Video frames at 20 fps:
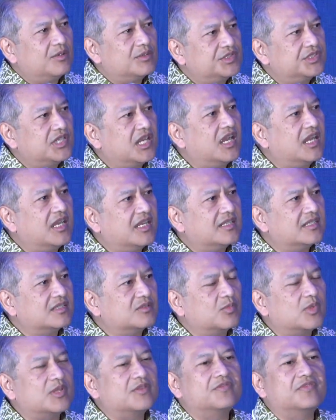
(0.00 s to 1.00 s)
child
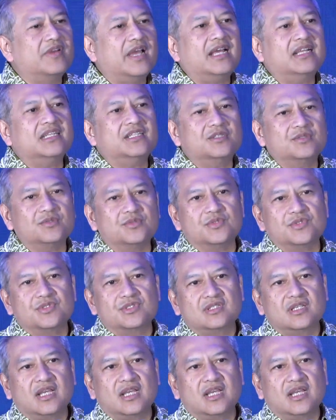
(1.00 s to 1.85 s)
with values